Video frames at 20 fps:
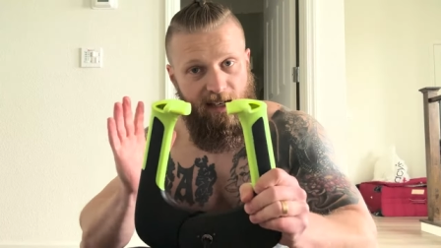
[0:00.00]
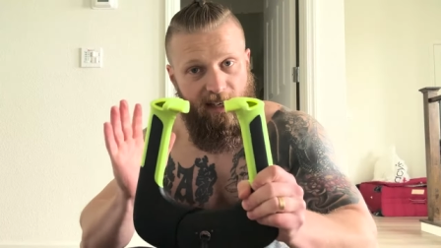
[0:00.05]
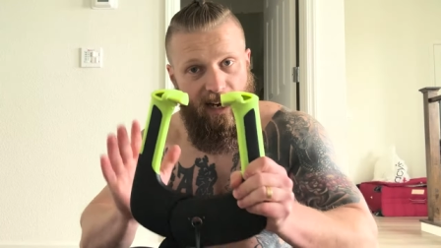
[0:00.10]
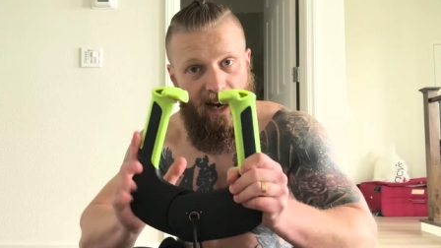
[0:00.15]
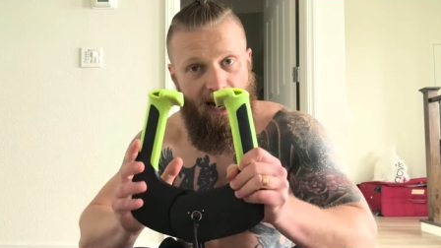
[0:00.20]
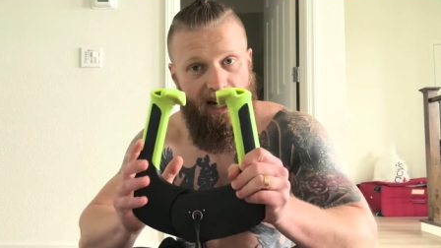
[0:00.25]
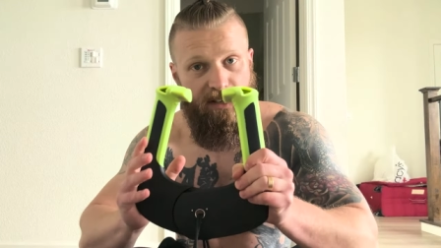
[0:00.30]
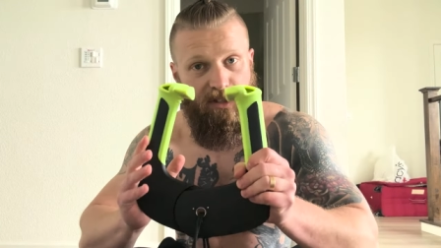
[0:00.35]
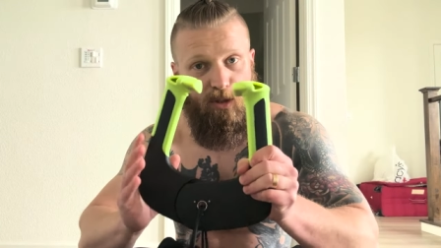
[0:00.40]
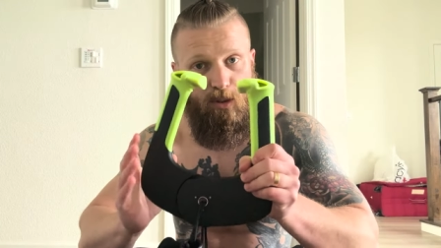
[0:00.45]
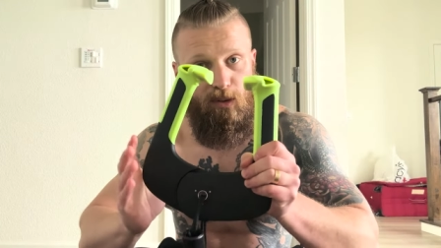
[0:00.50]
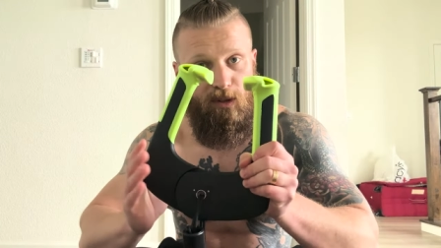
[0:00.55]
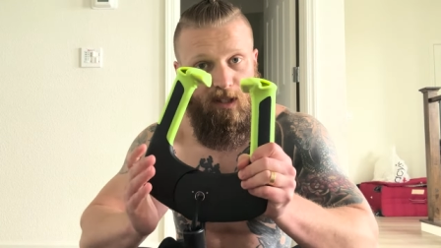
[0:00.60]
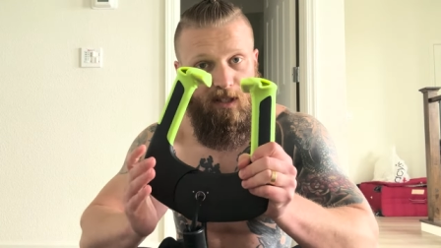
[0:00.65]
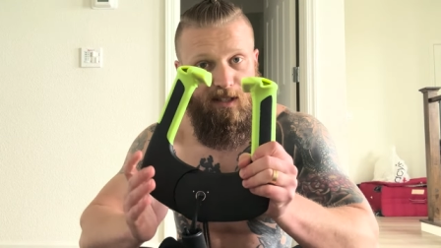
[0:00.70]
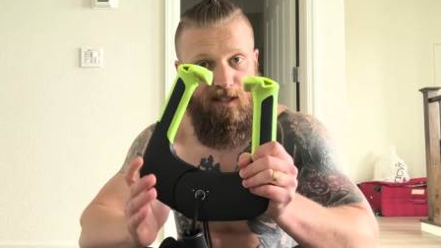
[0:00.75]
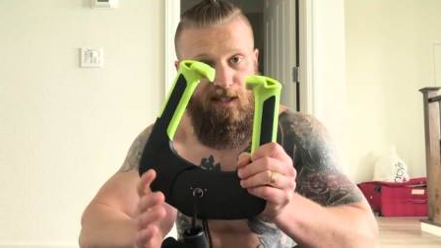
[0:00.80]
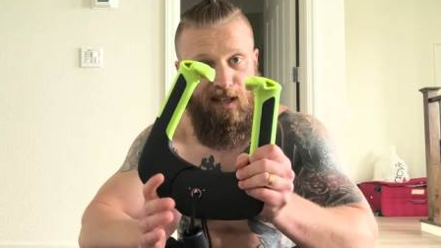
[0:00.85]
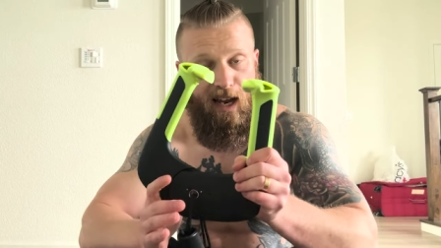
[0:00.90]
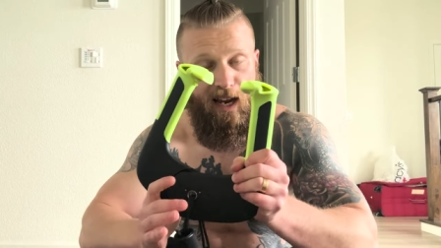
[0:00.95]
guys who
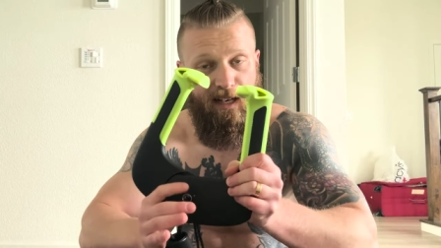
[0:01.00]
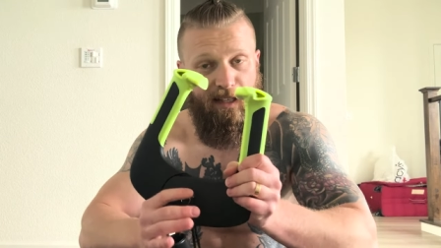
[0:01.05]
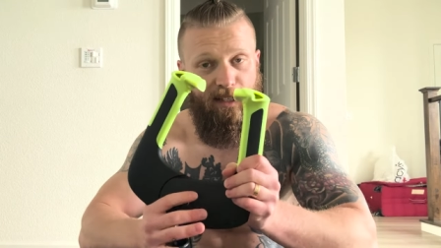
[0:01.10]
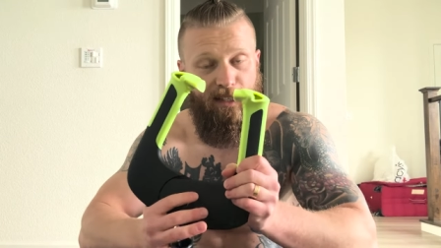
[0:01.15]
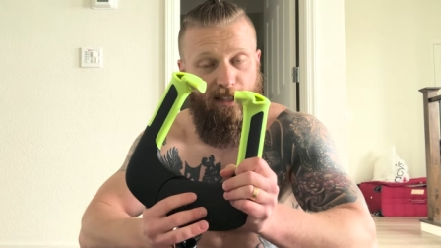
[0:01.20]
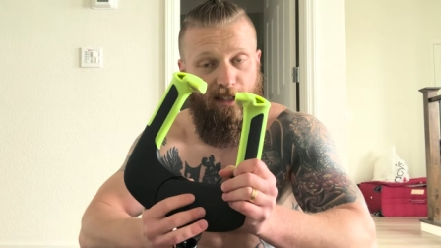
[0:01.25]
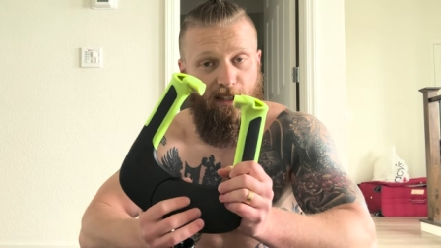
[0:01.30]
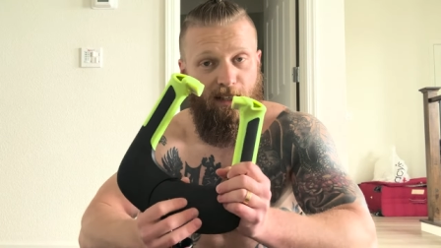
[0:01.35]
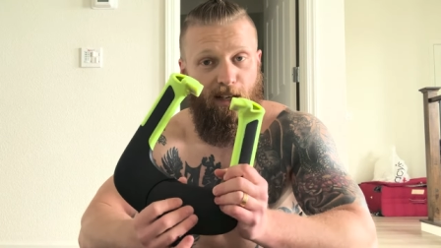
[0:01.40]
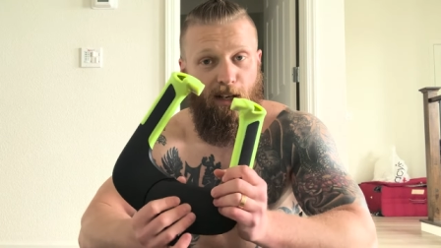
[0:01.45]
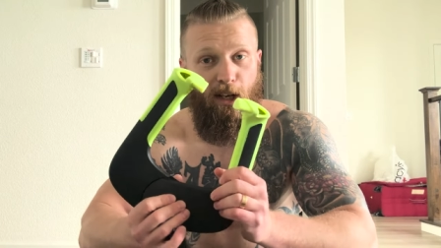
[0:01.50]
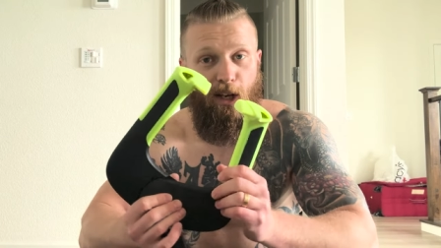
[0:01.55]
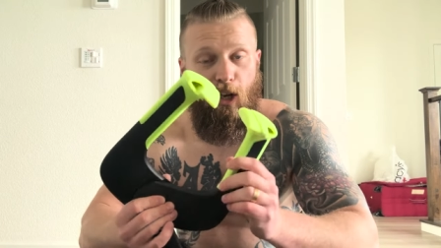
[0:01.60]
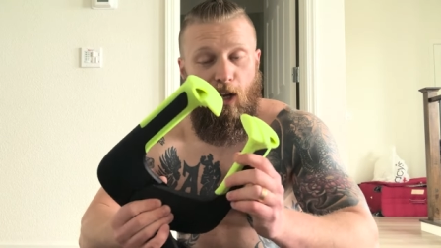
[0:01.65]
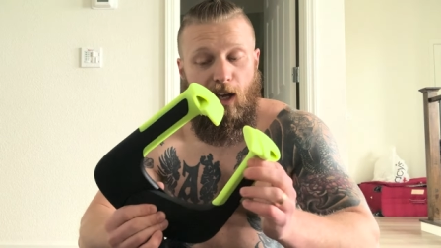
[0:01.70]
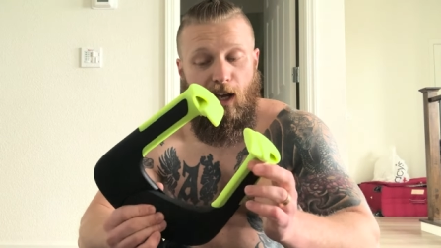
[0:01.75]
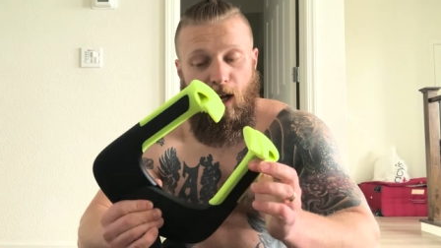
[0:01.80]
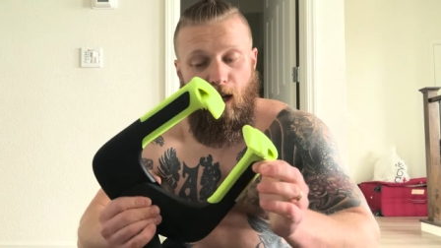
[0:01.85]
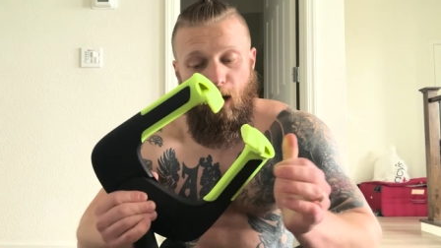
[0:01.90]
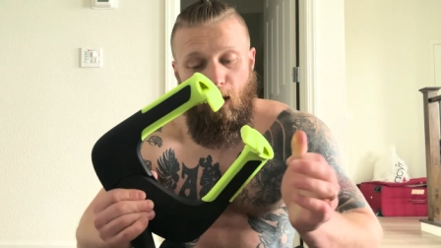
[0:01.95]
designed it,
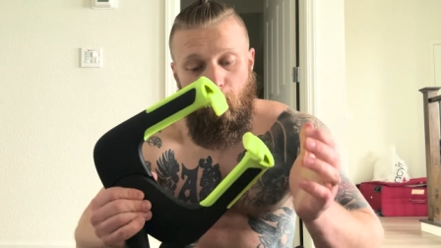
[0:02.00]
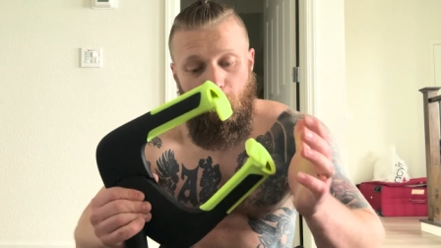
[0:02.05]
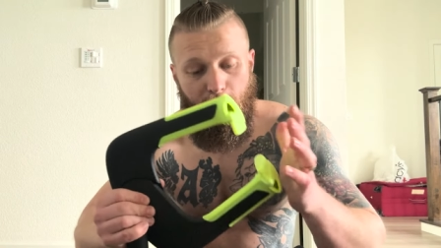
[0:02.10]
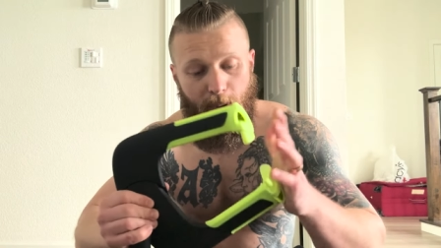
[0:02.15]
um,